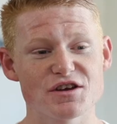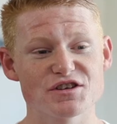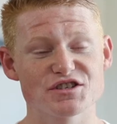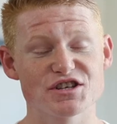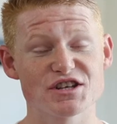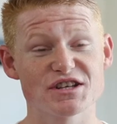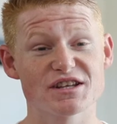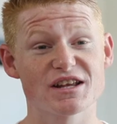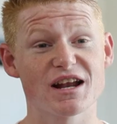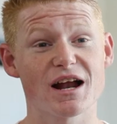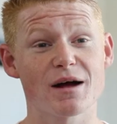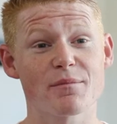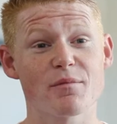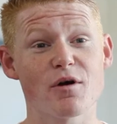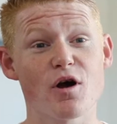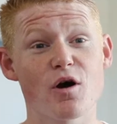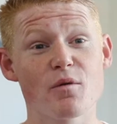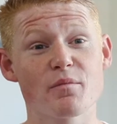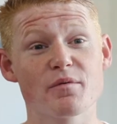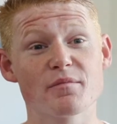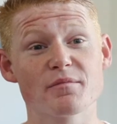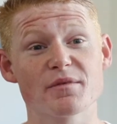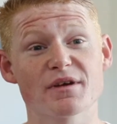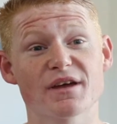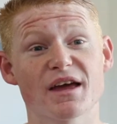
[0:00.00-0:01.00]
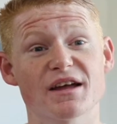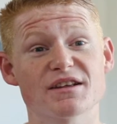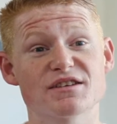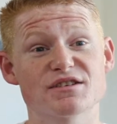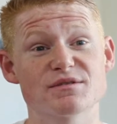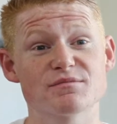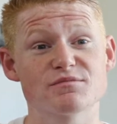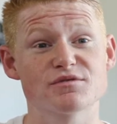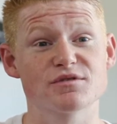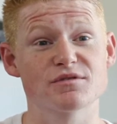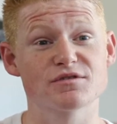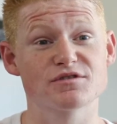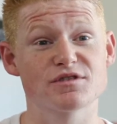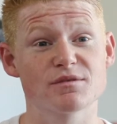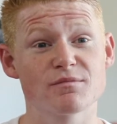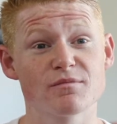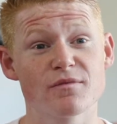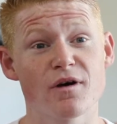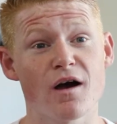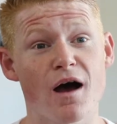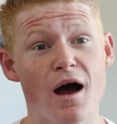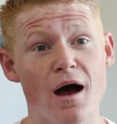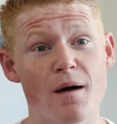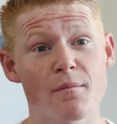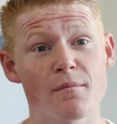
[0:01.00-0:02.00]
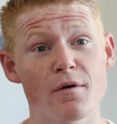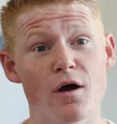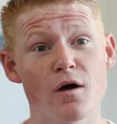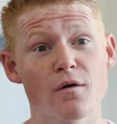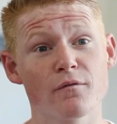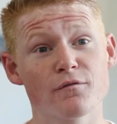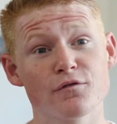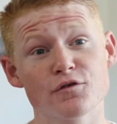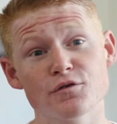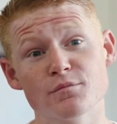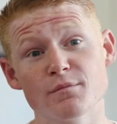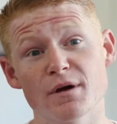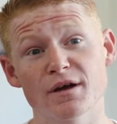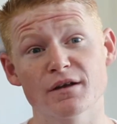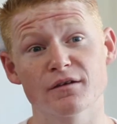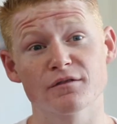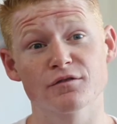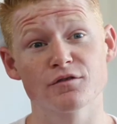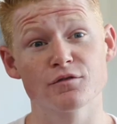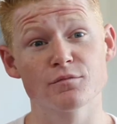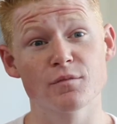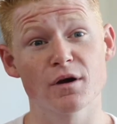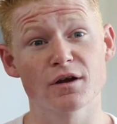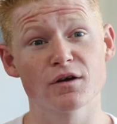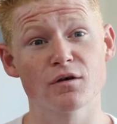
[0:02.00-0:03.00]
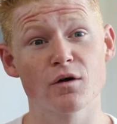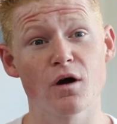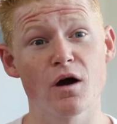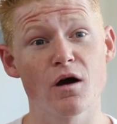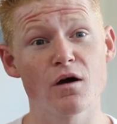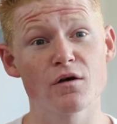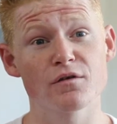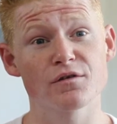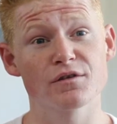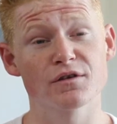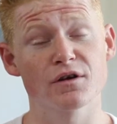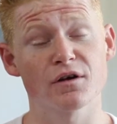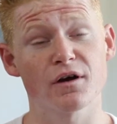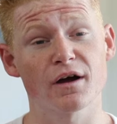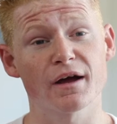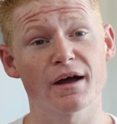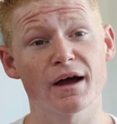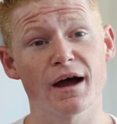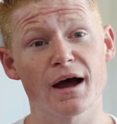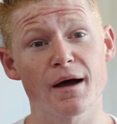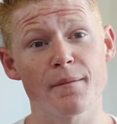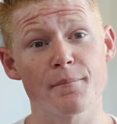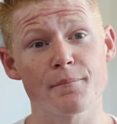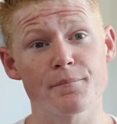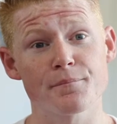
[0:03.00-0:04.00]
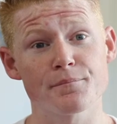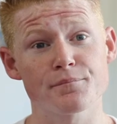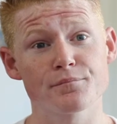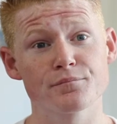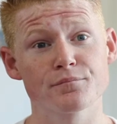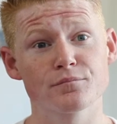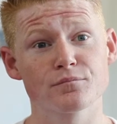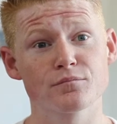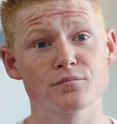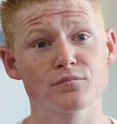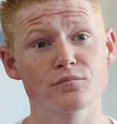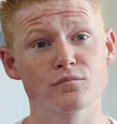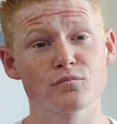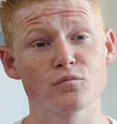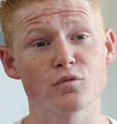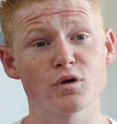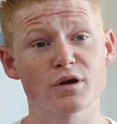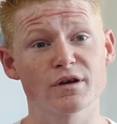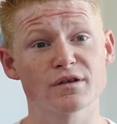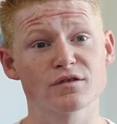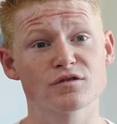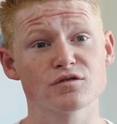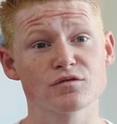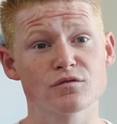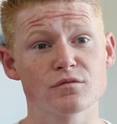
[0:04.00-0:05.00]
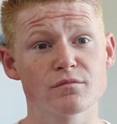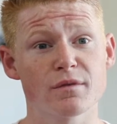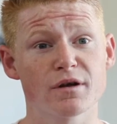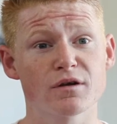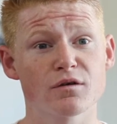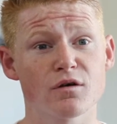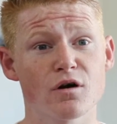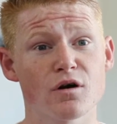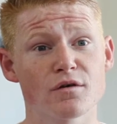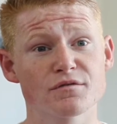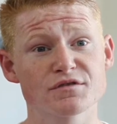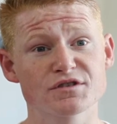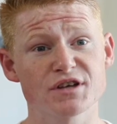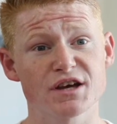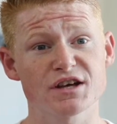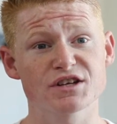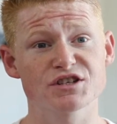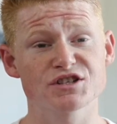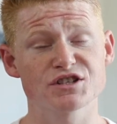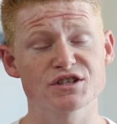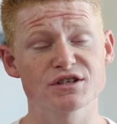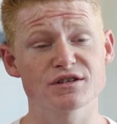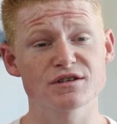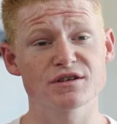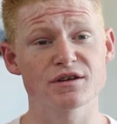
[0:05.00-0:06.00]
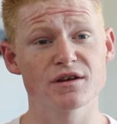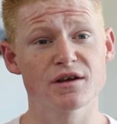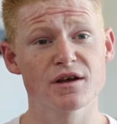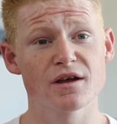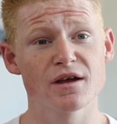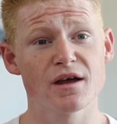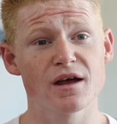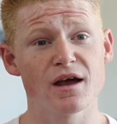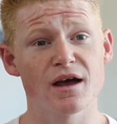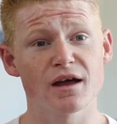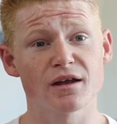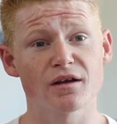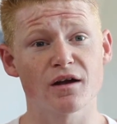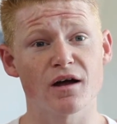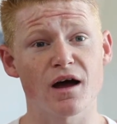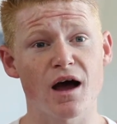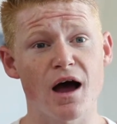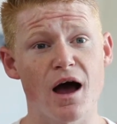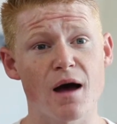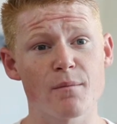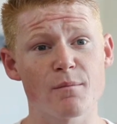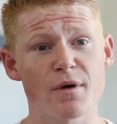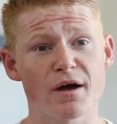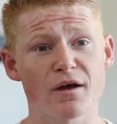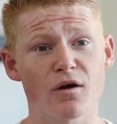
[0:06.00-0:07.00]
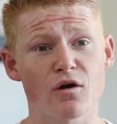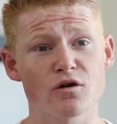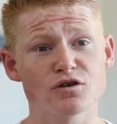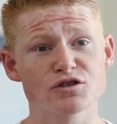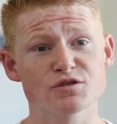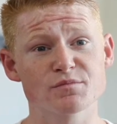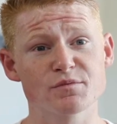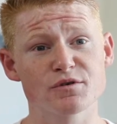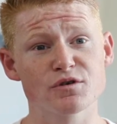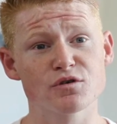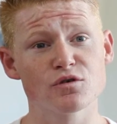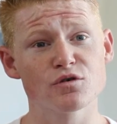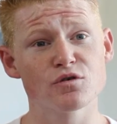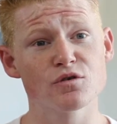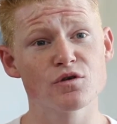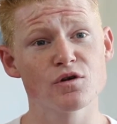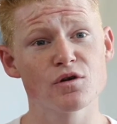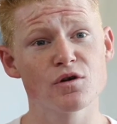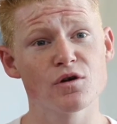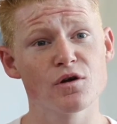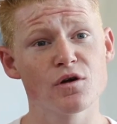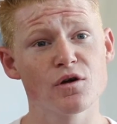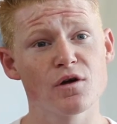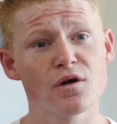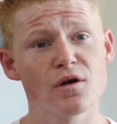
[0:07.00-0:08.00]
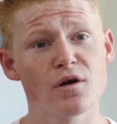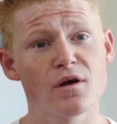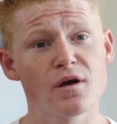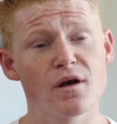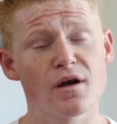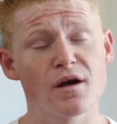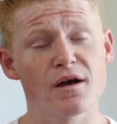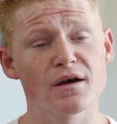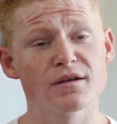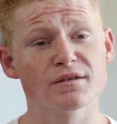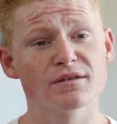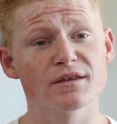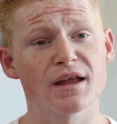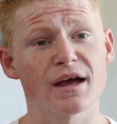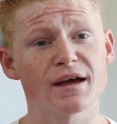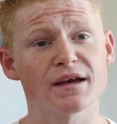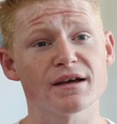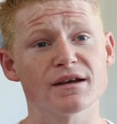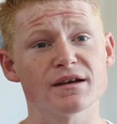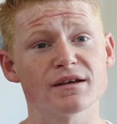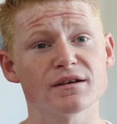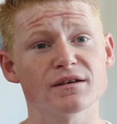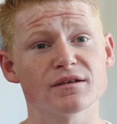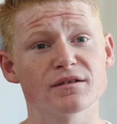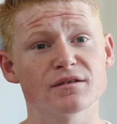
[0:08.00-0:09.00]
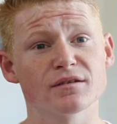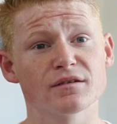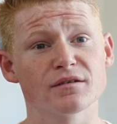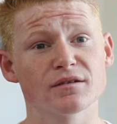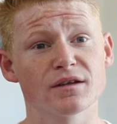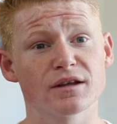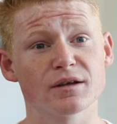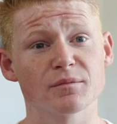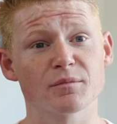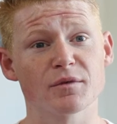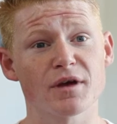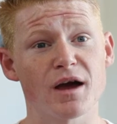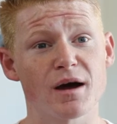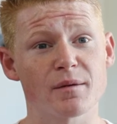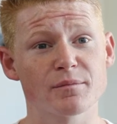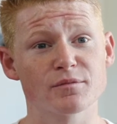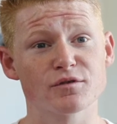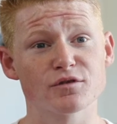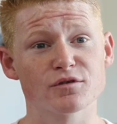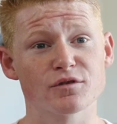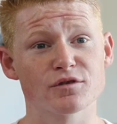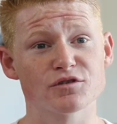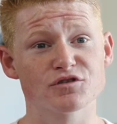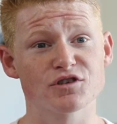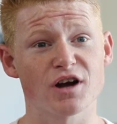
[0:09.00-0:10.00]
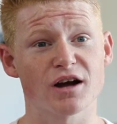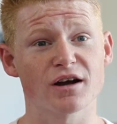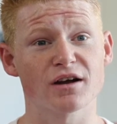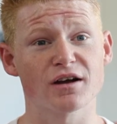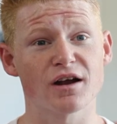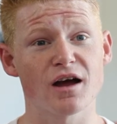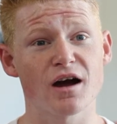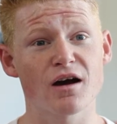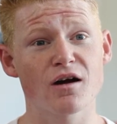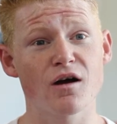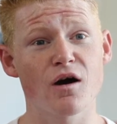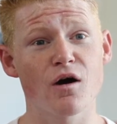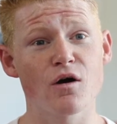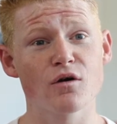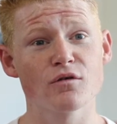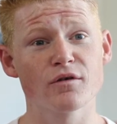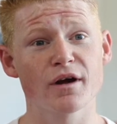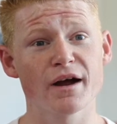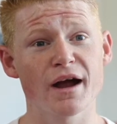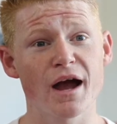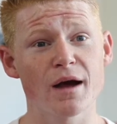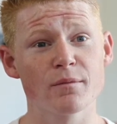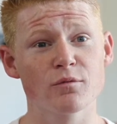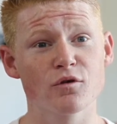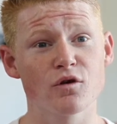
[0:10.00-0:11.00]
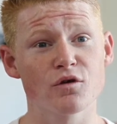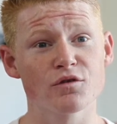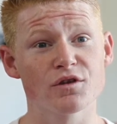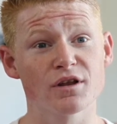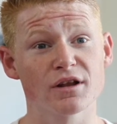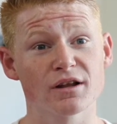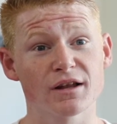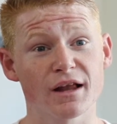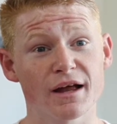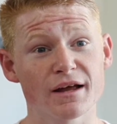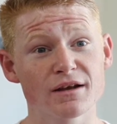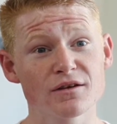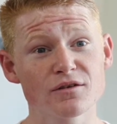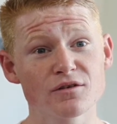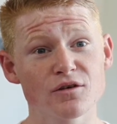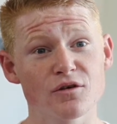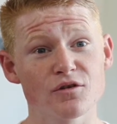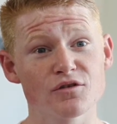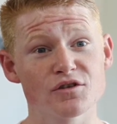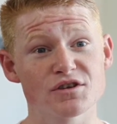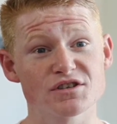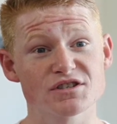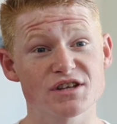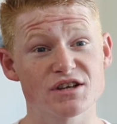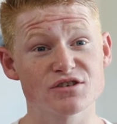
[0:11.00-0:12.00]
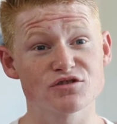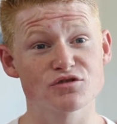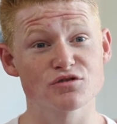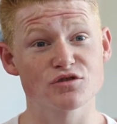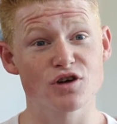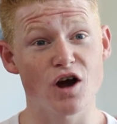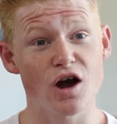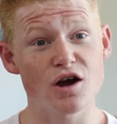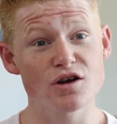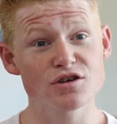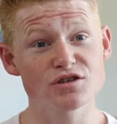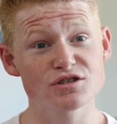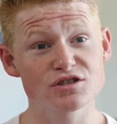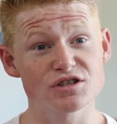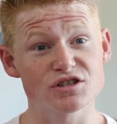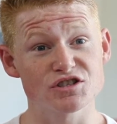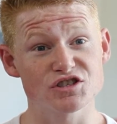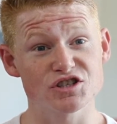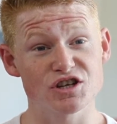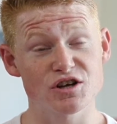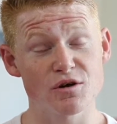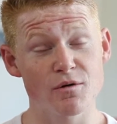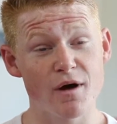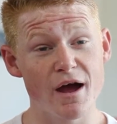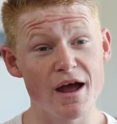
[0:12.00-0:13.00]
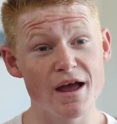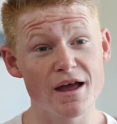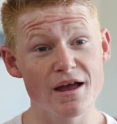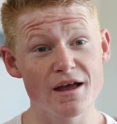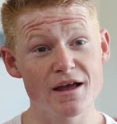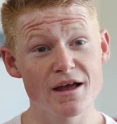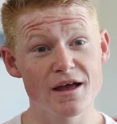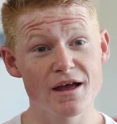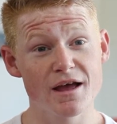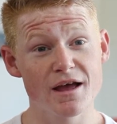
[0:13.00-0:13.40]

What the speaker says: she ended up helping me get some help through mental health. And I went into a mental health section at hospital, and they linked me up to a drug and alcohol rehab called The Glen on the Central Coast at Chittaway.